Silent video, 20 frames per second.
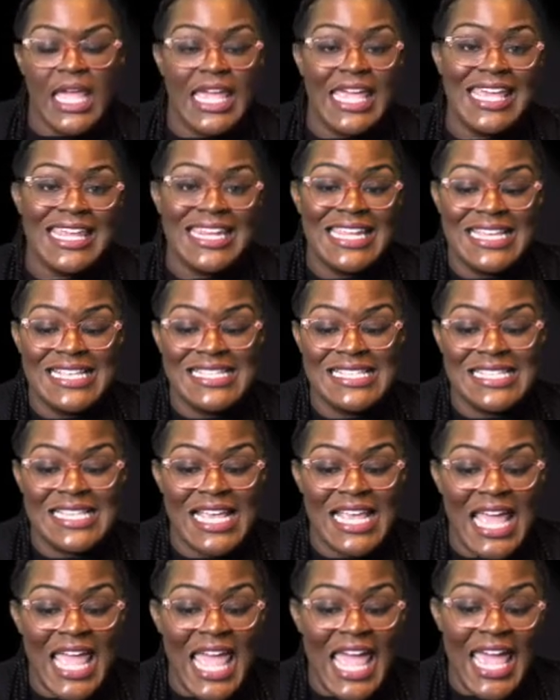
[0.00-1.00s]
It is
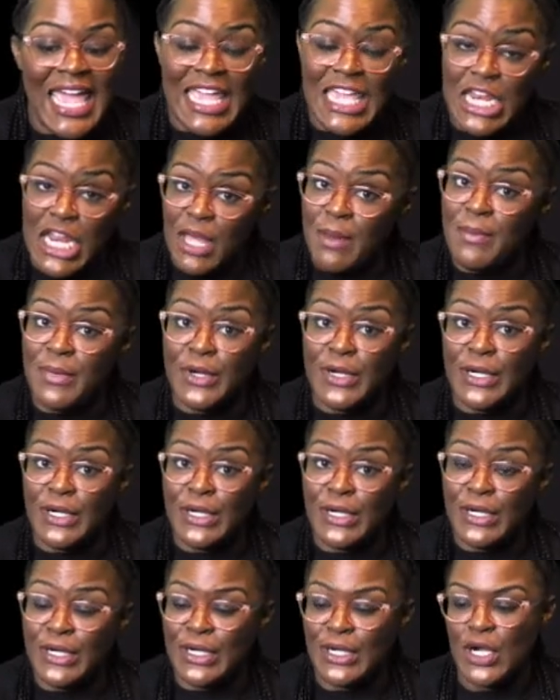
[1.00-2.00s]
a number
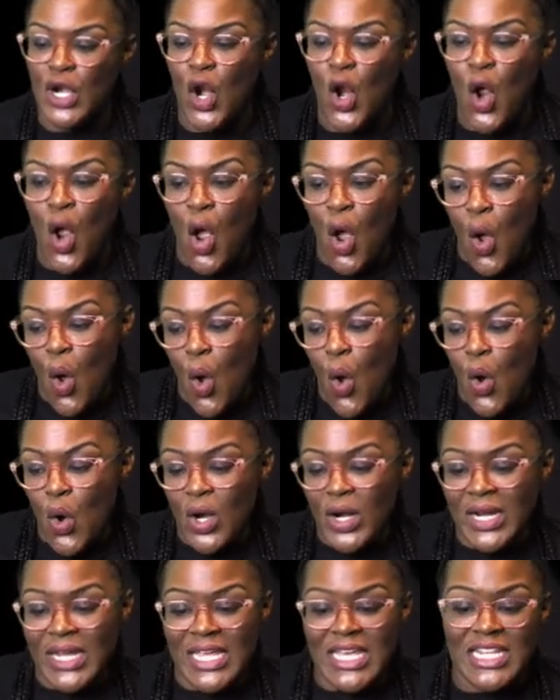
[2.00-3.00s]

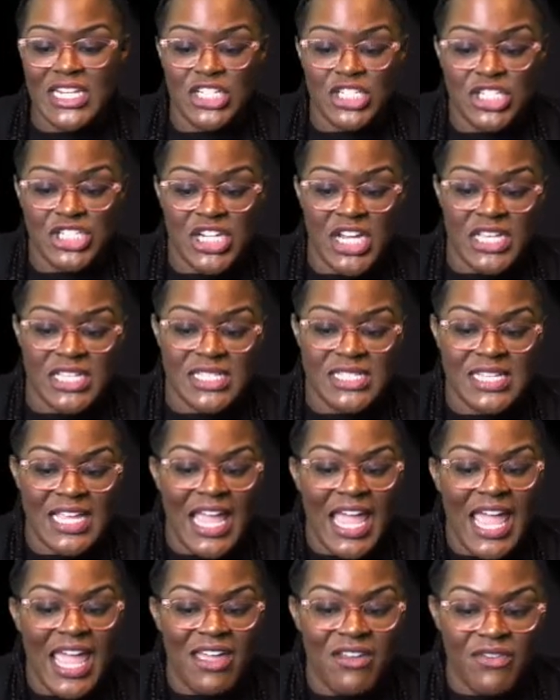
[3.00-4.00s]
or it is just
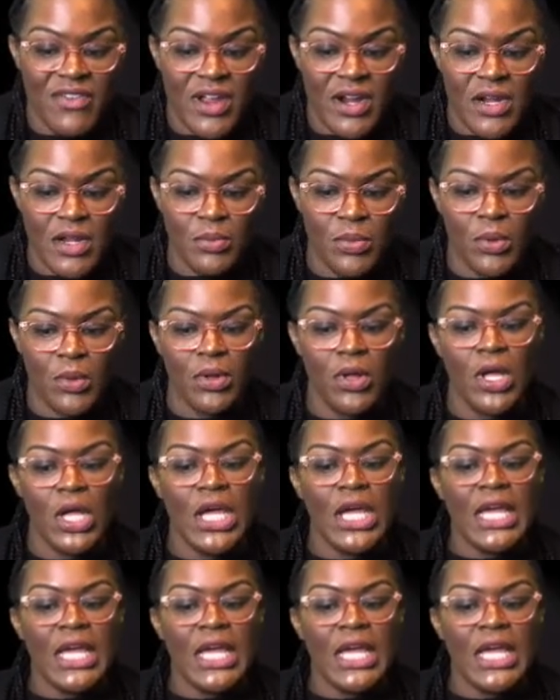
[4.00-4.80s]
a variable.